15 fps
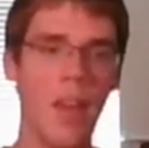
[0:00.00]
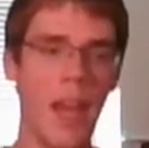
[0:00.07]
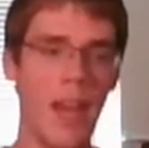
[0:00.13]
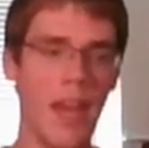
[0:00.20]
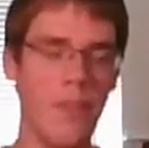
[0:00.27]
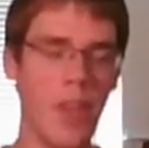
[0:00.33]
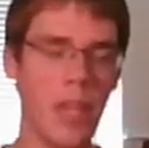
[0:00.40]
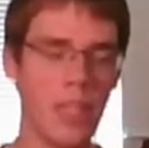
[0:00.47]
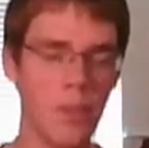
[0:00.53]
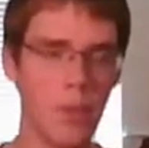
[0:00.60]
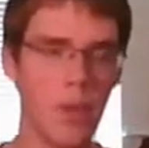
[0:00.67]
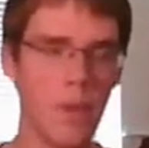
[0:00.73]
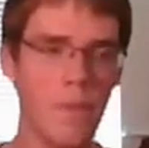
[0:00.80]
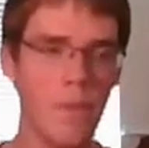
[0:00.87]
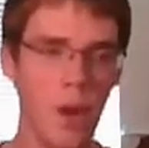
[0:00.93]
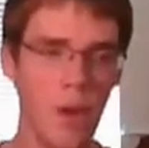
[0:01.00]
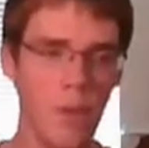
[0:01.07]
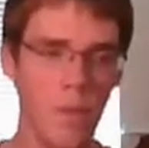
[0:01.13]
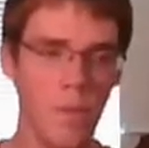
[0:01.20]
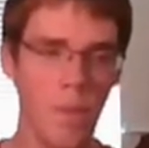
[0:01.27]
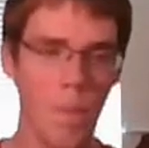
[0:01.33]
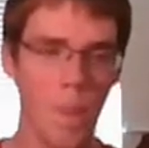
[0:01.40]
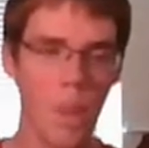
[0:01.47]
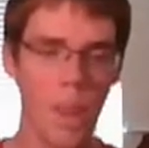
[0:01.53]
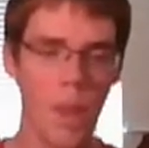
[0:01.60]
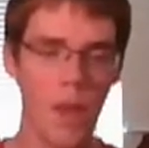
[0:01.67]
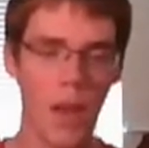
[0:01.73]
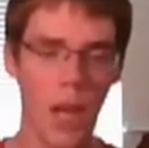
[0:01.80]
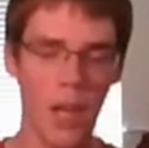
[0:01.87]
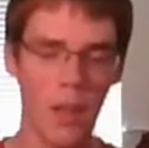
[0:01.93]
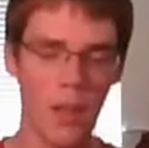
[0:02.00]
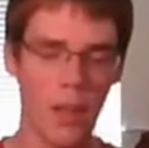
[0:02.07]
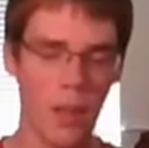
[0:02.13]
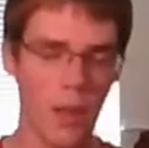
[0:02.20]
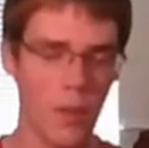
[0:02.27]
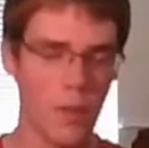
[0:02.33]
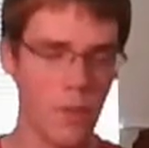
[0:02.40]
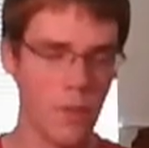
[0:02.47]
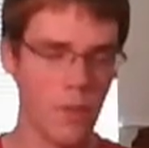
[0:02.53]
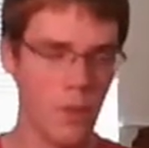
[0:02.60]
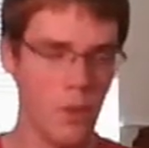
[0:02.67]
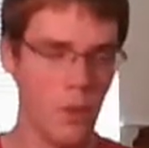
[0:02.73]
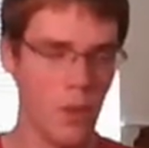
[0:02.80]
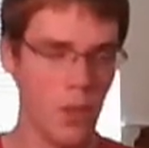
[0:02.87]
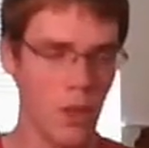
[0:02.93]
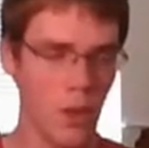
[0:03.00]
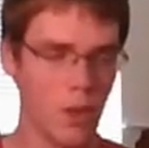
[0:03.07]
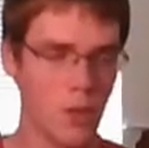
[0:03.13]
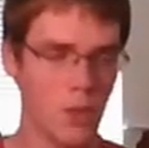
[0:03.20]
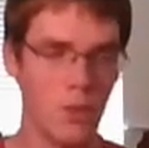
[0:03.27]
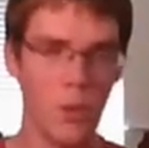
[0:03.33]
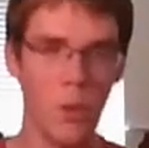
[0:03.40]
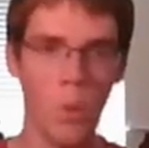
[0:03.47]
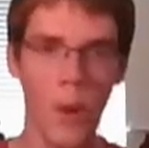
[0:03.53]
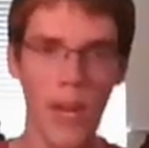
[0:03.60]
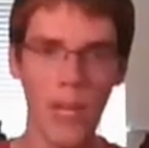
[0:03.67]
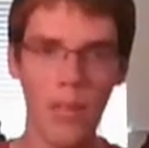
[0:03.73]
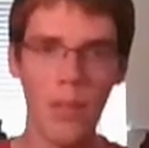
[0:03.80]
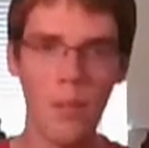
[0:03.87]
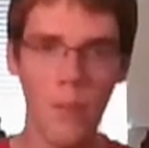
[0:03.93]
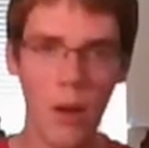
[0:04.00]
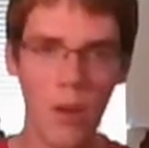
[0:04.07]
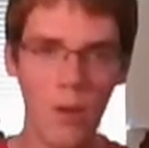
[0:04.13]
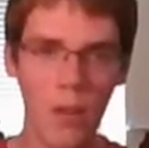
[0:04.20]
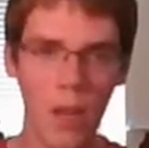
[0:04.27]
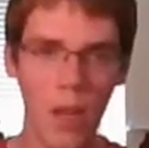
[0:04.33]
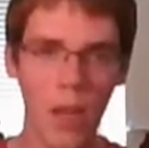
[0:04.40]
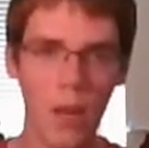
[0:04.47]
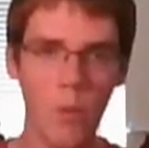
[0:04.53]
And that's pretty fun. You can also do awakening mode,